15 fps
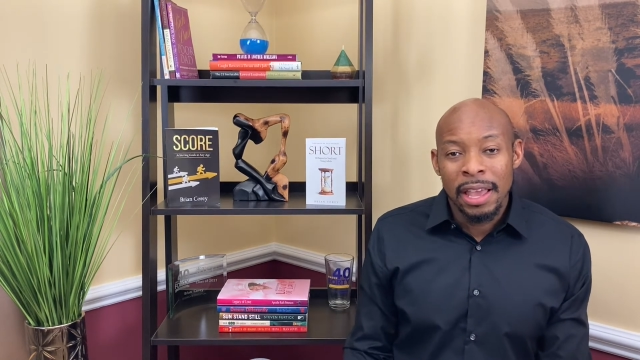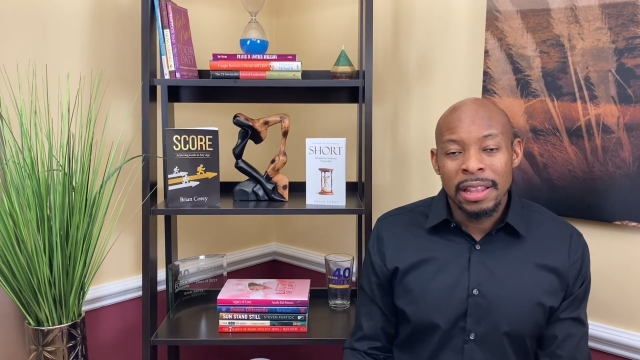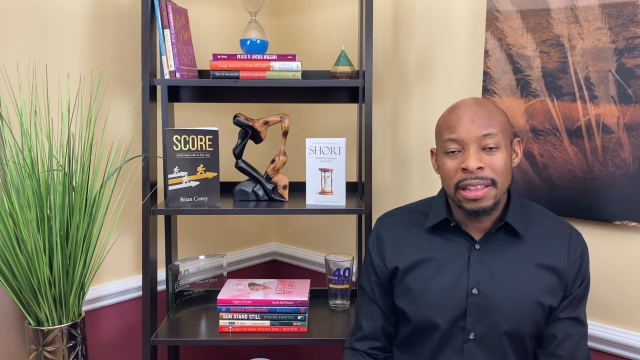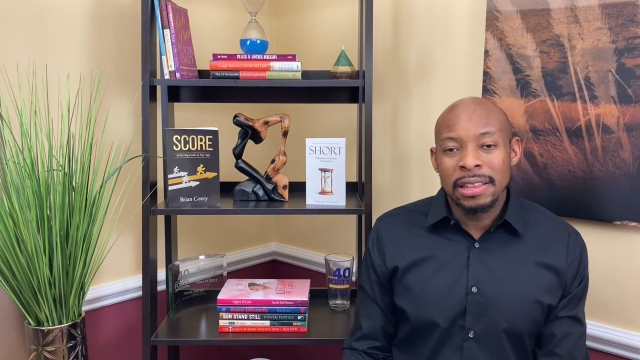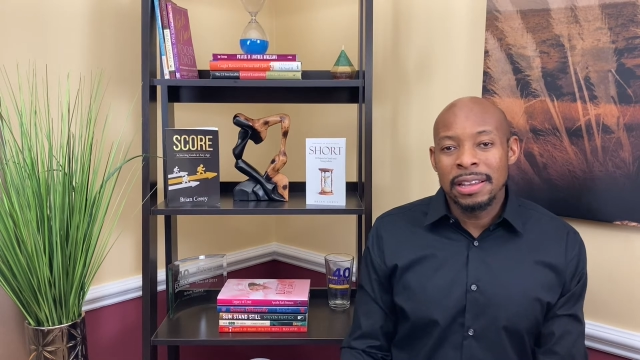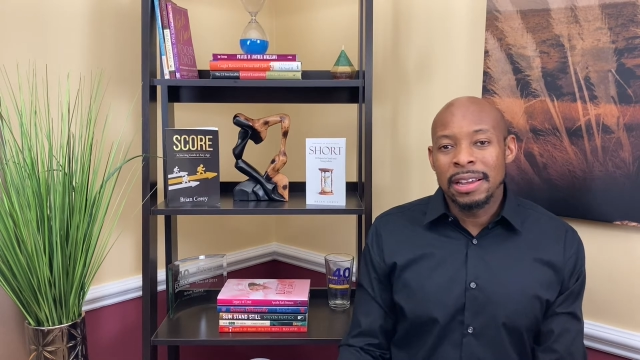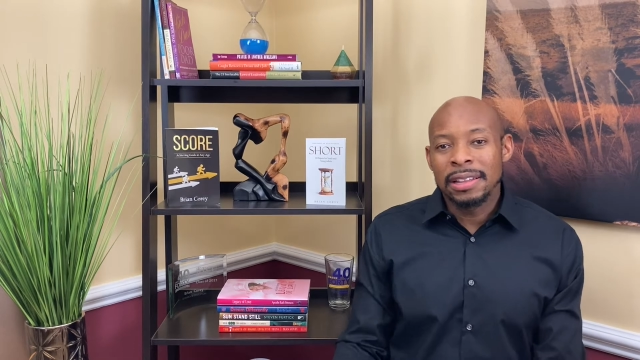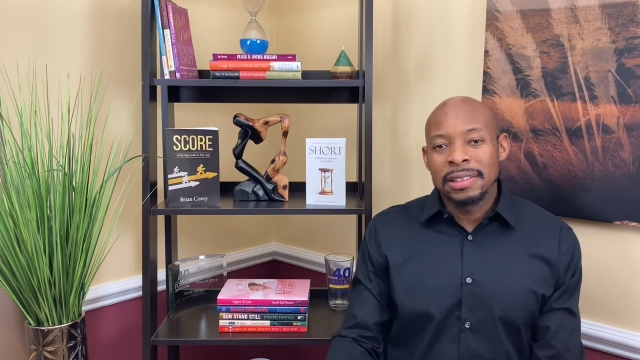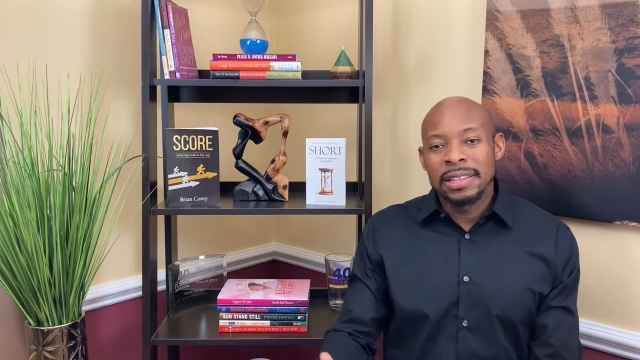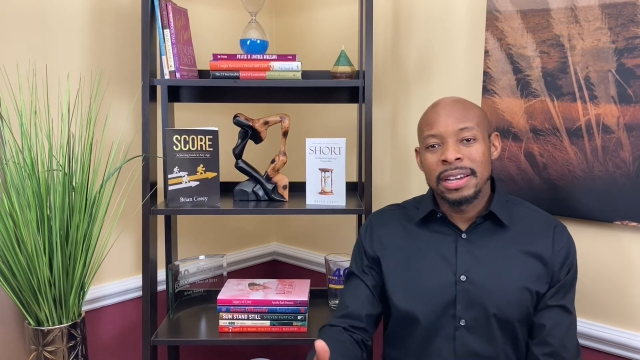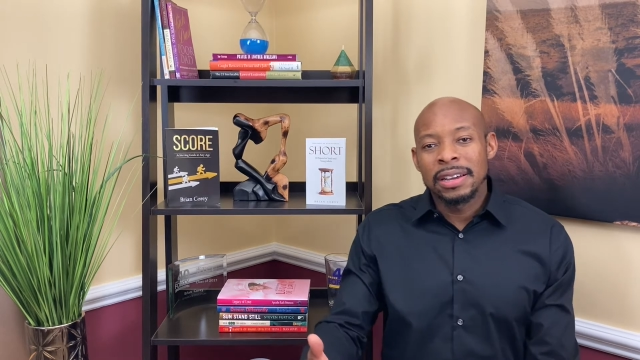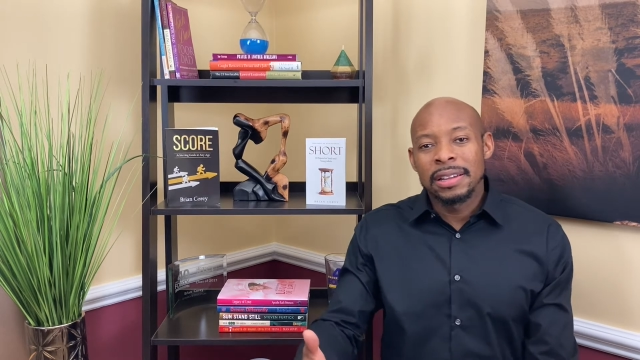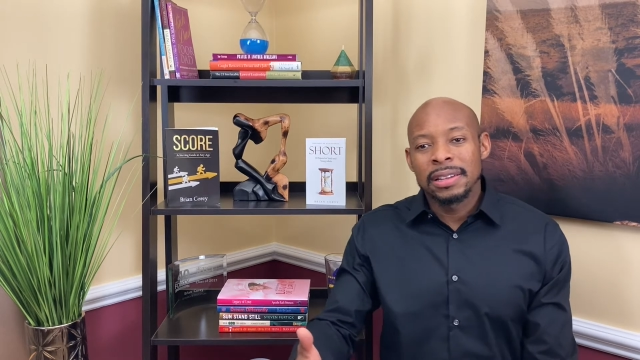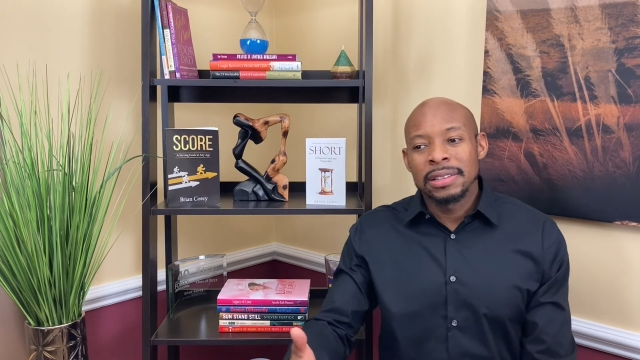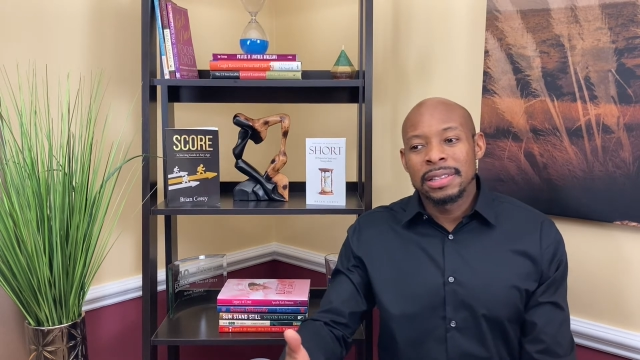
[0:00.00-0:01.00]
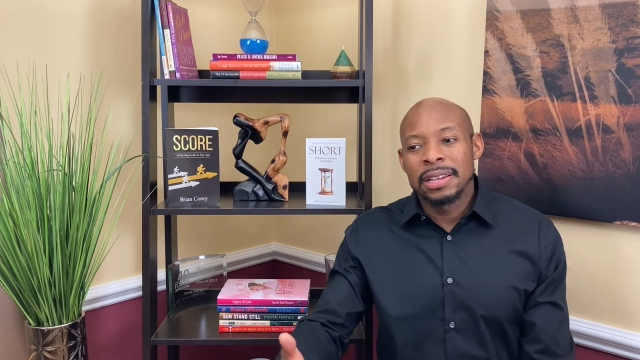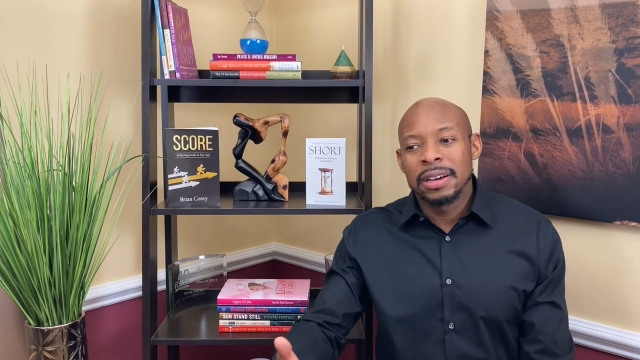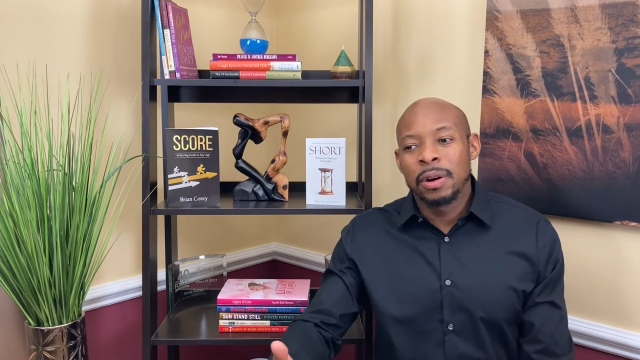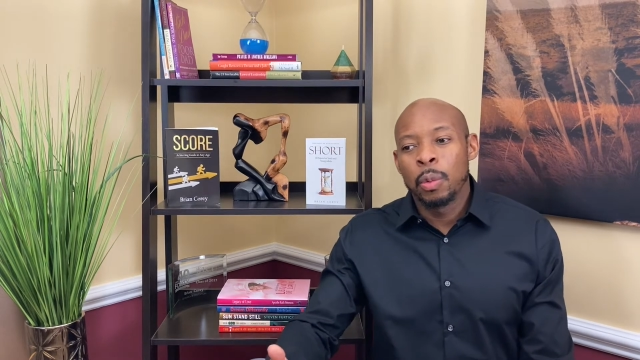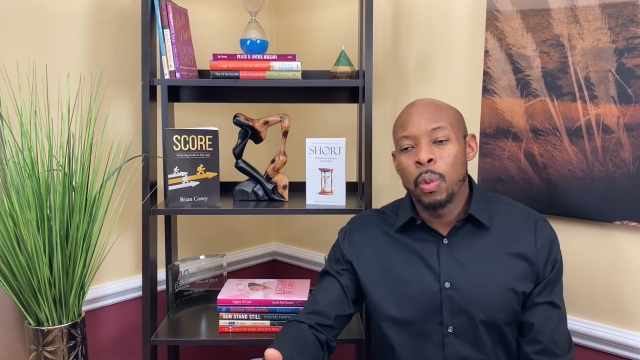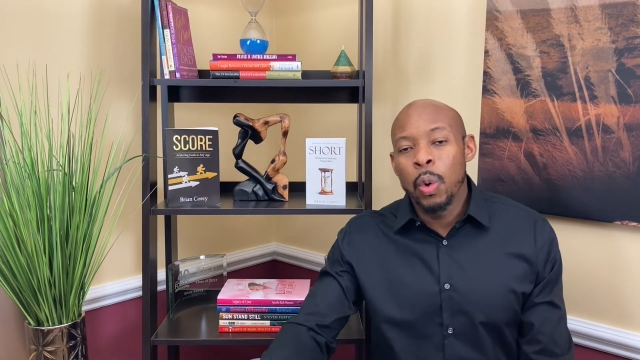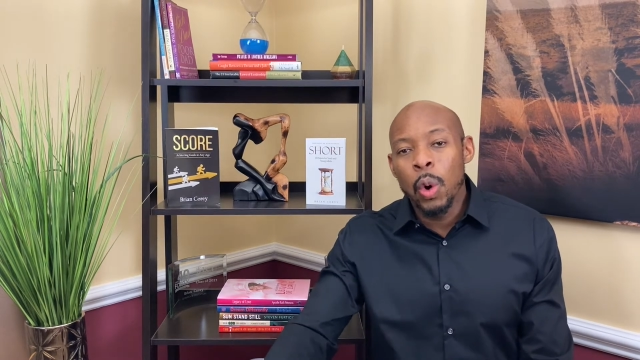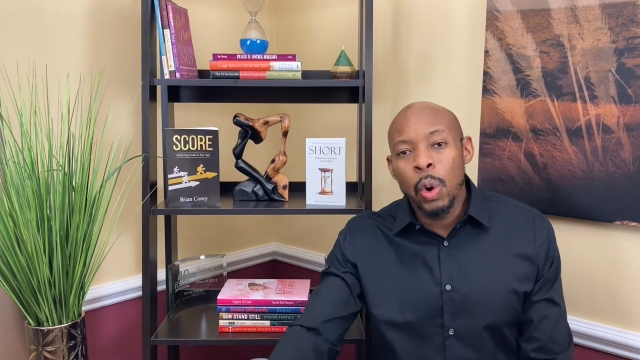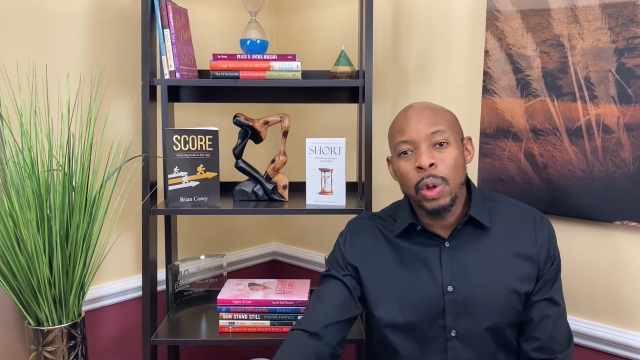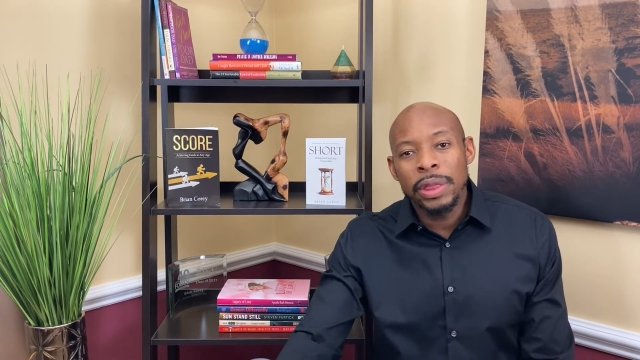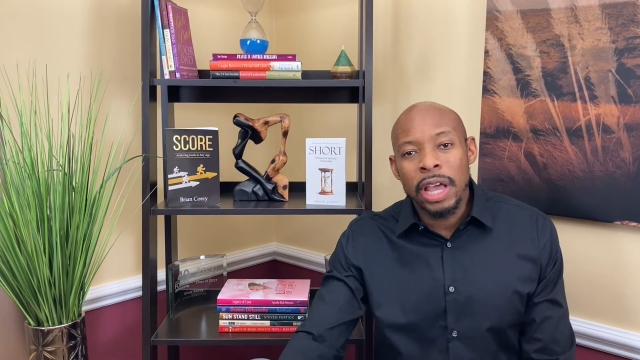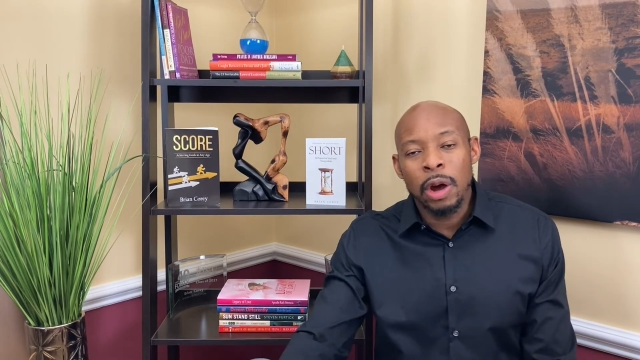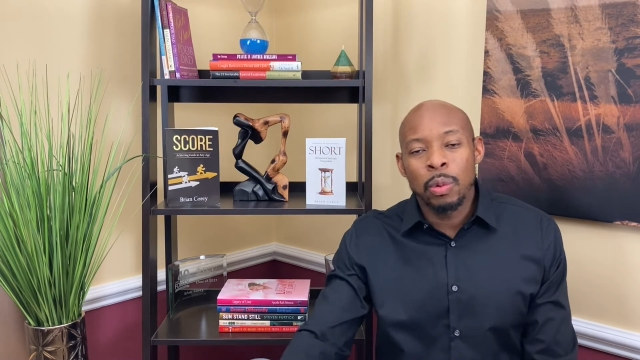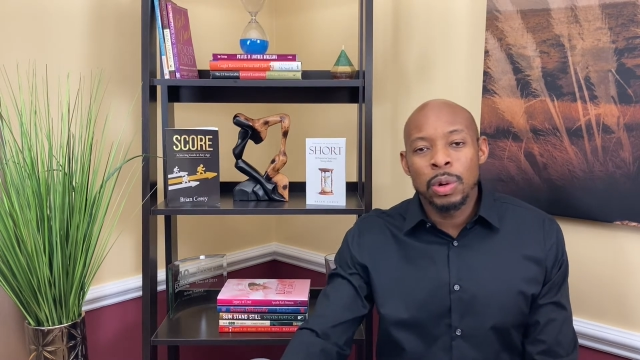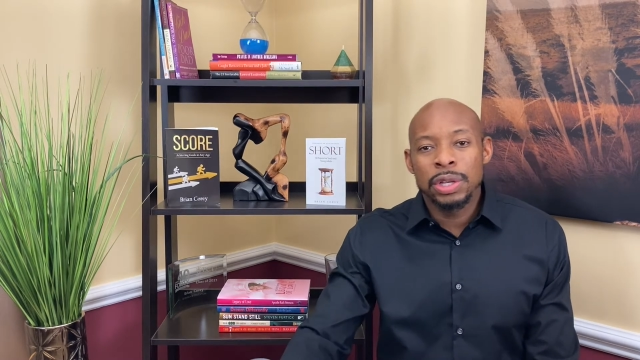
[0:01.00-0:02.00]
the wool
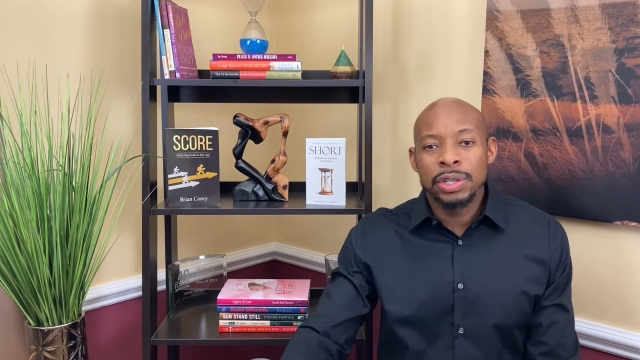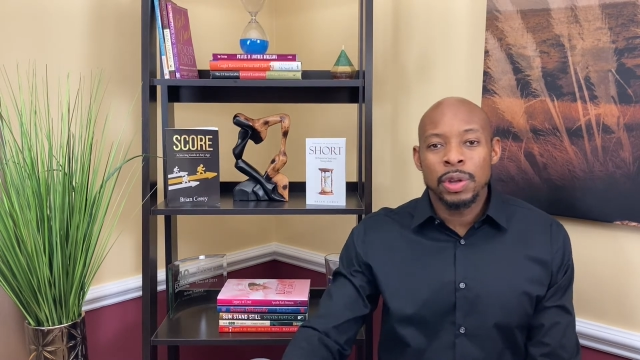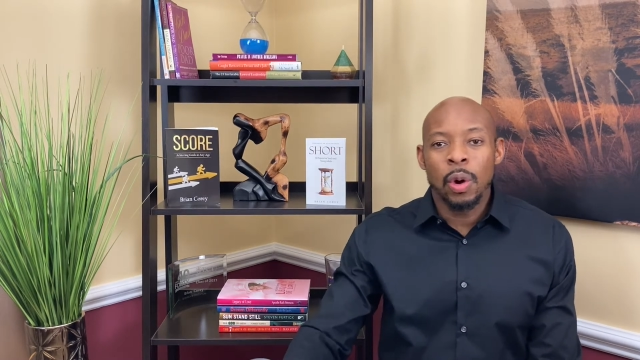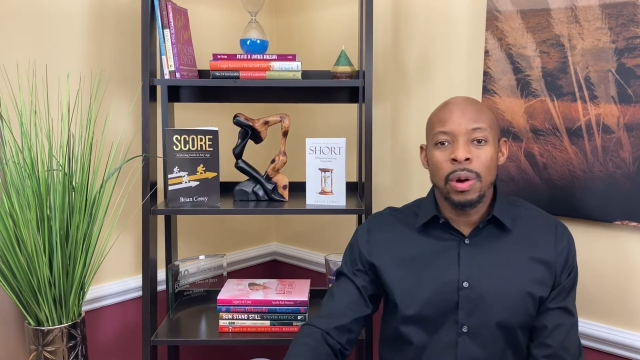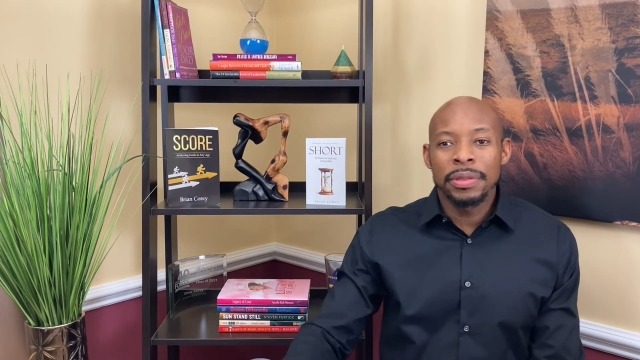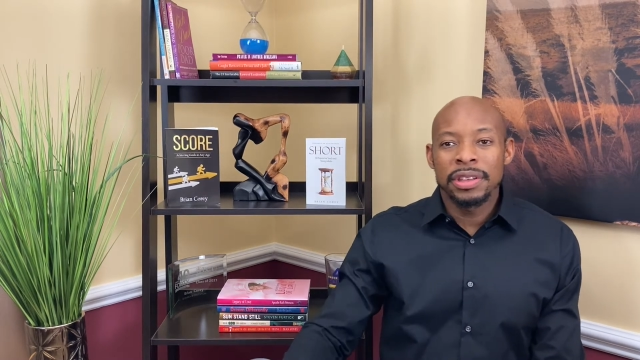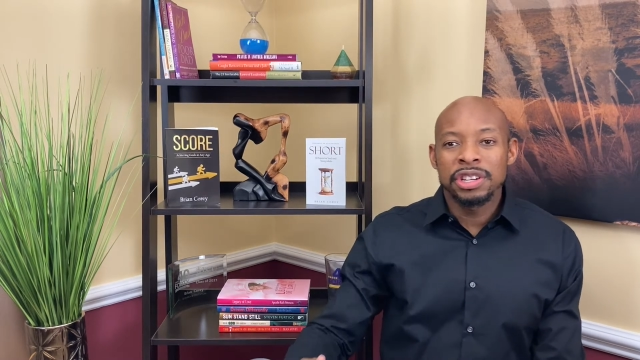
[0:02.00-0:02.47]
that was on